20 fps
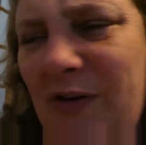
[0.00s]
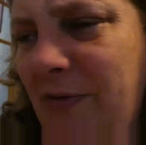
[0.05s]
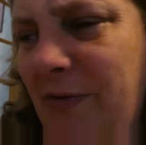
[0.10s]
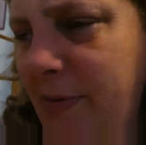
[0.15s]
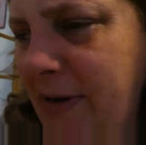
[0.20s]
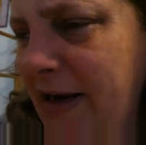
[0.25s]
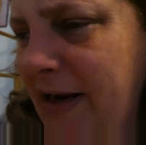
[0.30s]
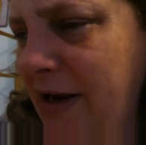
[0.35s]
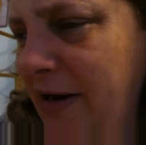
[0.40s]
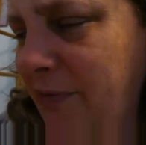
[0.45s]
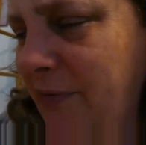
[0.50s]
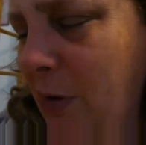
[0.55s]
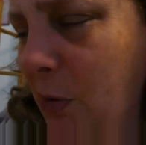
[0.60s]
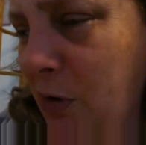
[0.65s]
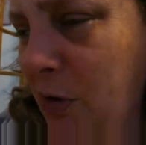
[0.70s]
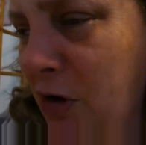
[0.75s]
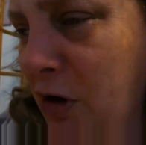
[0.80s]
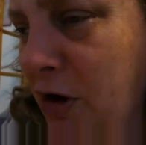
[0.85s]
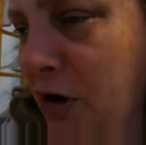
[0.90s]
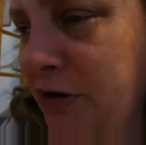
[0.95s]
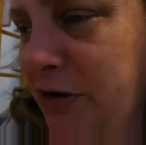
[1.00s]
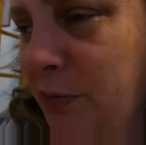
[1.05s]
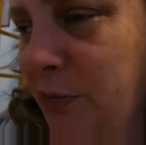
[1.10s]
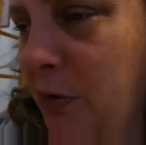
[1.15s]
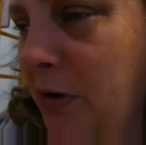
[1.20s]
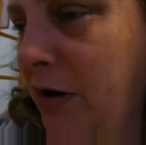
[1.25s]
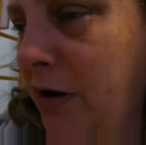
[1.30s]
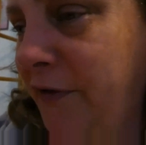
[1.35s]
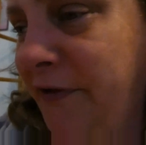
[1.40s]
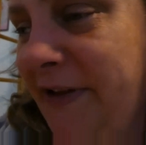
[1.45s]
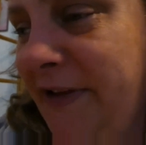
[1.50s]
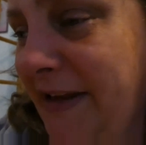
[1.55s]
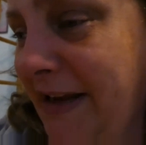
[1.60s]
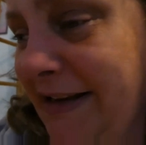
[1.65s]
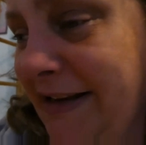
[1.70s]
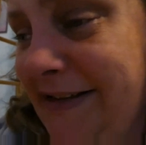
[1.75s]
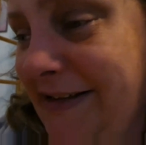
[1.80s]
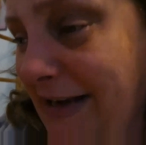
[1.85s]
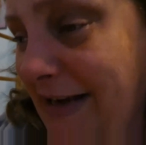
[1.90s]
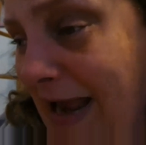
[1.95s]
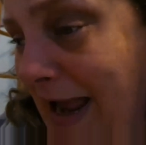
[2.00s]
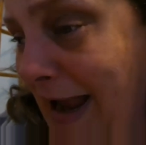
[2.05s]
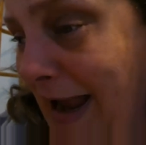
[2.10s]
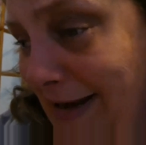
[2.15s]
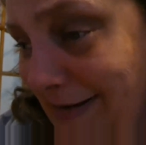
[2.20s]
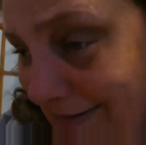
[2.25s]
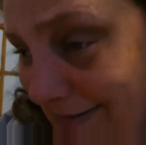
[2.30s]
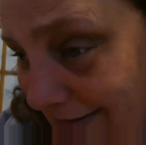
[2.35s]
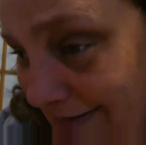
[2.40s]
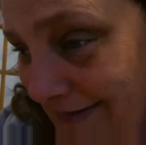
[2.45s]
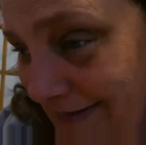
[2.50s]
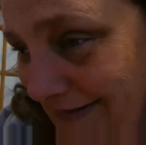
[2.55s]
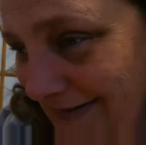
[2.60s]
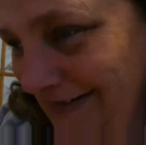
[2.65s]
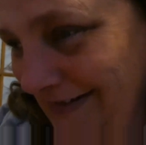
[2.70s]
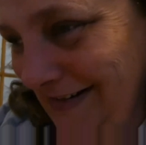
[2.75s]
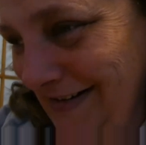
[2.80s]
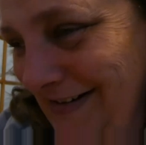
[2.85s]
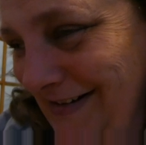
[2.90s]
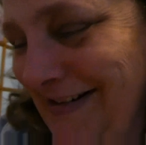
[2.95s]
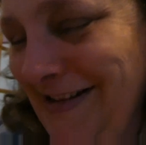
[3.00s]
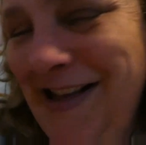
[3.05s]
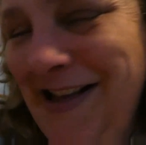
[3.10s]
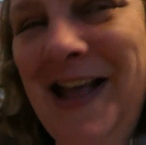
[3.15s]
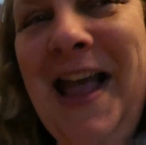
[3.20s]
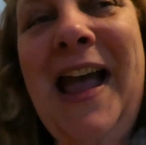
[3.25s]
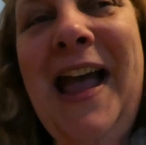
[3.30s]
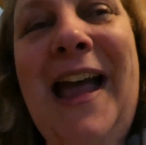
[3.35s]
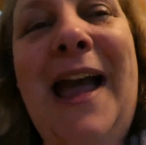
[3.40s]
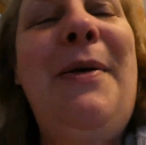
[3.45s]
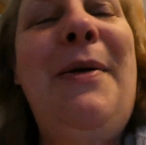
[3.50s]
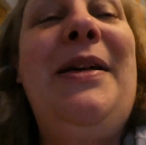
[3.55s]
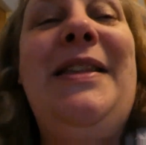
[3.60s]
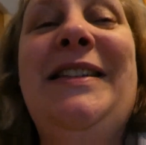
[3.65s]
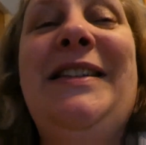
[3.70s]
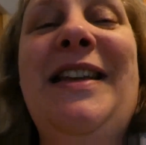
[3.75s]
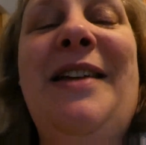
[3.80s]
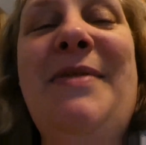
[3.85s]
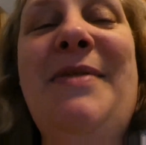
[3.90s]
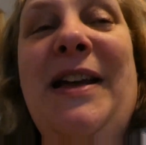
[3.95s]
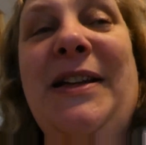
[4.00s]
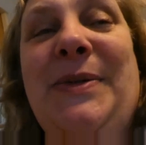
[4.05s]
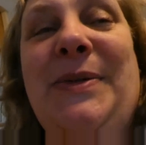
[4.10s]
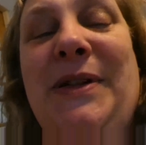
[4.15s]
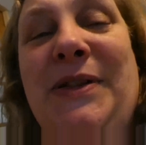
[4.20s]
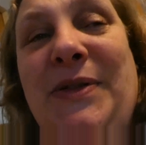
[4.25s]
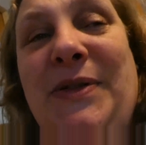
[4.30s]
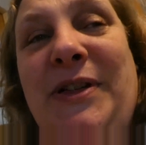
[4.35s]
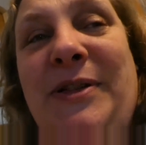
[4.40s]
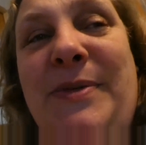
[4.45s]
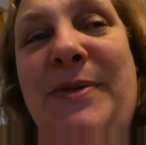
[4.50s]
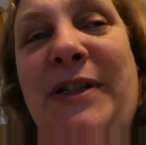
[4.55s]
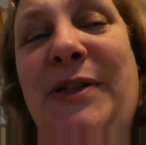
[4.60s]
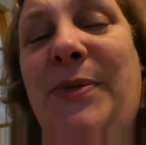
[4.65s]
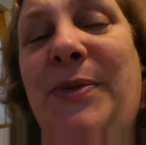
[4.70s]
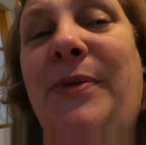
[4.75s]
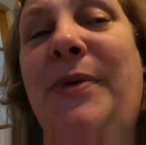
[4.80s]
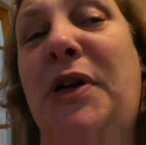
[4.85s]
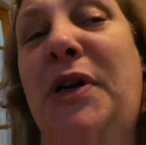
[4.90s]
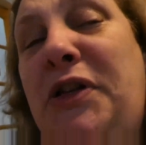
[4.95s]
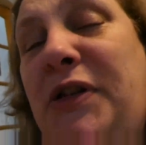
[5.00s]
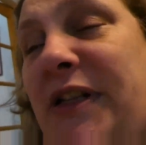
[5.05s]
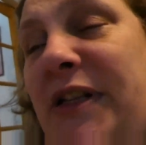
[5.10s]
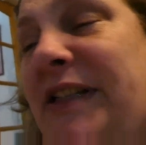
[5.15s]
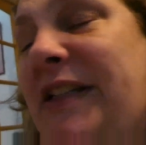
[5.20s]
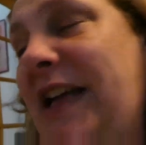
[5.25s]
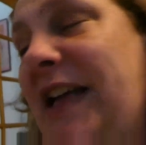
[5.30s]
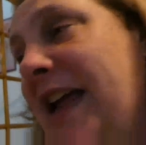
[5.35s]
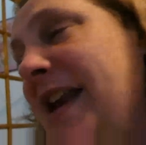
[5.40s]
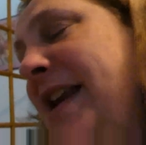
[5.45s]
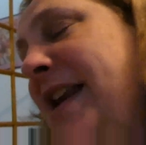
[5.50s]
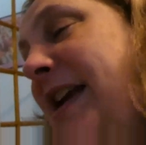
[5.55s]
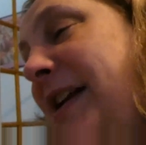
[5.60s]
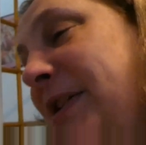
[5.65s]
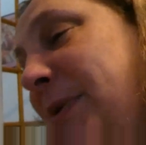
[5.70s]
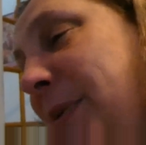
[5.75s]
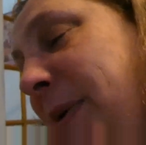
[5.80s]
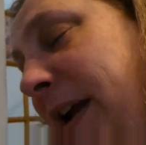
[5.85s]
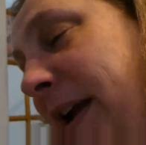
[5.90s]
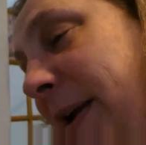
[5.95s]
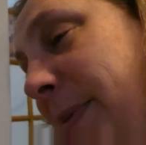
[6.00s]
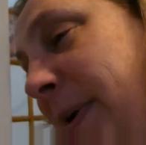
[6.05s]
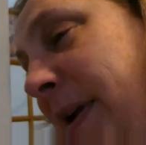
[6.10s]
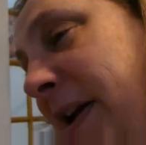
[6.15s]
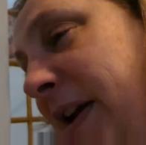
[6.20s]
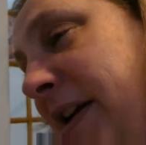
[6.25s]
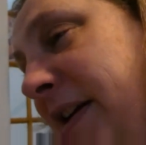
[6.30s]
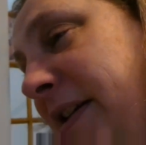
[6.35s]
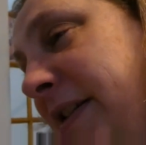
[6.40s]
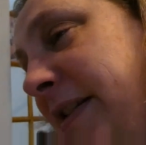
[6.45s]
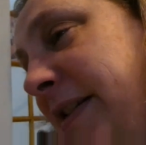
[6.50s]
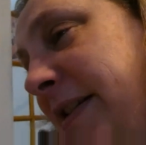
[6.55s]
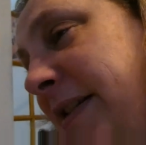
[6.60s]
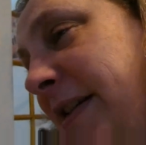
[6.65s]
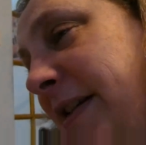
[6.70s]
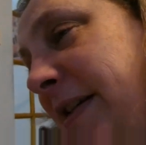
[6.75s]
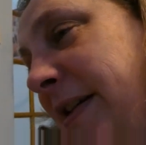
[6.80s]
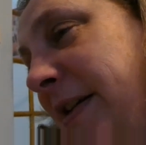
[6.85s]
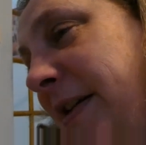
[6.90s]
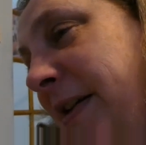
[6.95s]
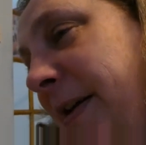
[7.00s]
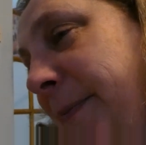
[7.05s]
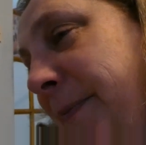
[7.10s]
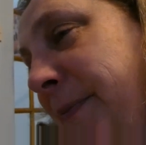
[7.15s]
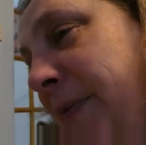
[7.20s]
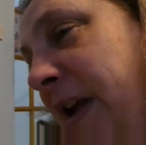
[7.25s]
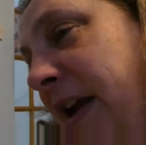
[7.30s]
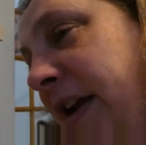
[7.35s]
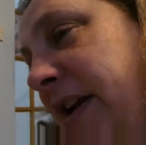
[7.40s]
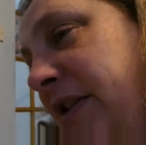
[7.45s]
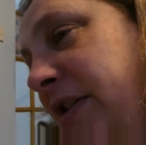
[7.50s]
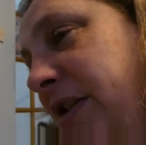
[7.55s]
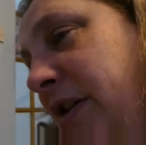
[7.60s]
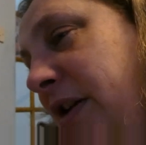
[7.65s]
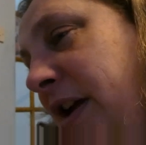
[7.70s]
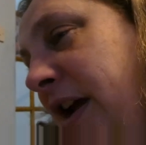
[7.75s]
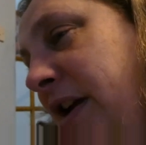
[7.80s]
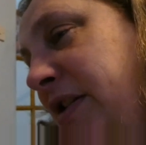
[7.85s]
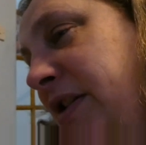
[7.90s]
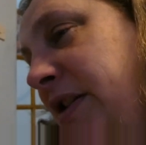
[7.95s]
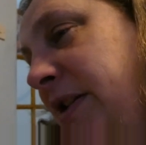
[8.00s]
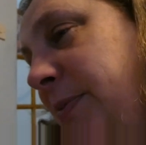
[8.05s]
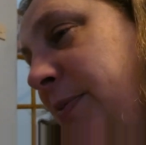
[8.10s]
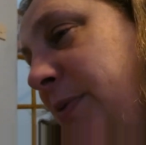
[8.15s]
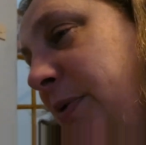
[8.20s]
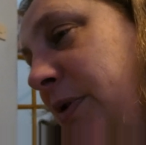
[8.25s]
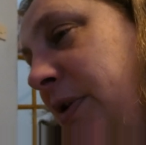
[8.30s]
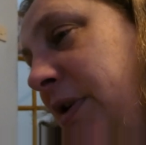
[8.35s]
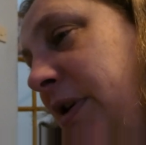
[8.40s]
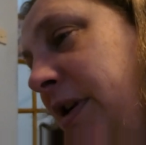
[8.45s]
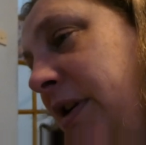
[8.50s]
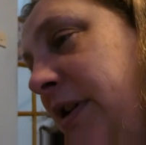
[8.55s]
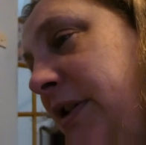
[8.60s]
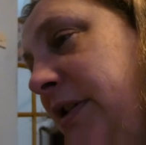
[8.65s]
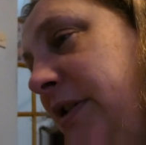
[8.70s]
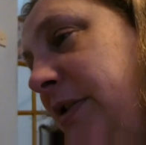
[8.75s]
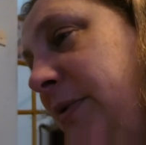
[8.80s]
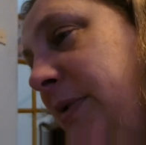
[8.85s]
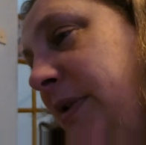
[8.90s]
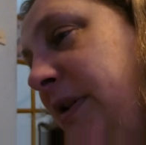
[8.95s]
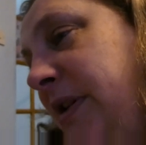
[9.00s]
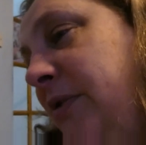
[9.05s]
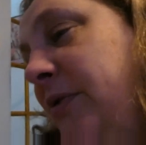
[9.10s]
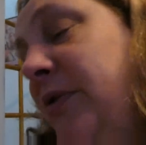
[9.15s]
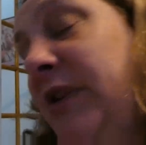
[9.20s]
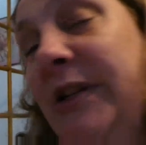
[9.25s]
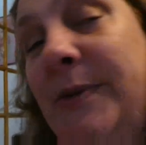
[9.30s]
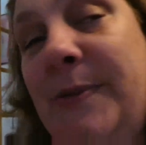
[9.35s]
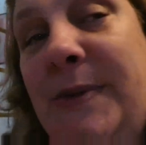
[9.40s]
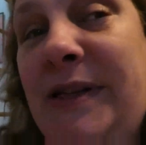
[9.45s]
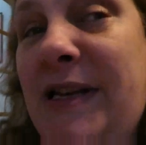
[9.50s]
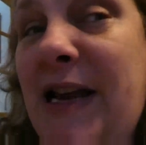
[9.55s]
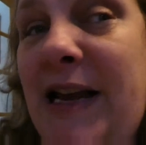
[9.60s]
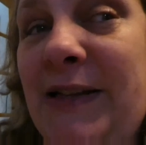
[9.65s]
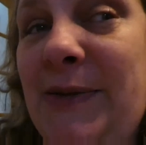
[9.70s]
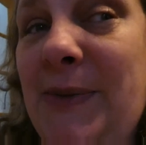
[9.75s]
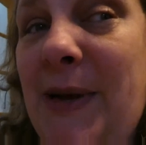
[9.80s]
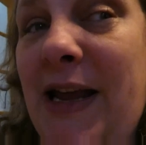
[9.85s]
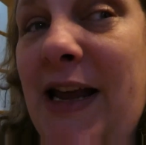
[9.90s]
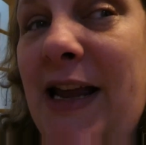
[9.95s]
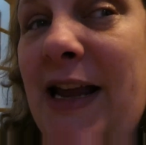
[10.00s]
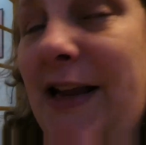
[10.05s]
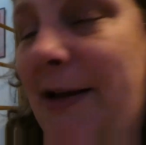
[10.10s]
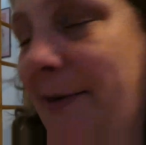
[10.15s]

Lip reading: Everybody, I heard you all over the internet. Anyway, this time next week is Christmas. We will do this again next week because I can show you how she's... Christmas next week.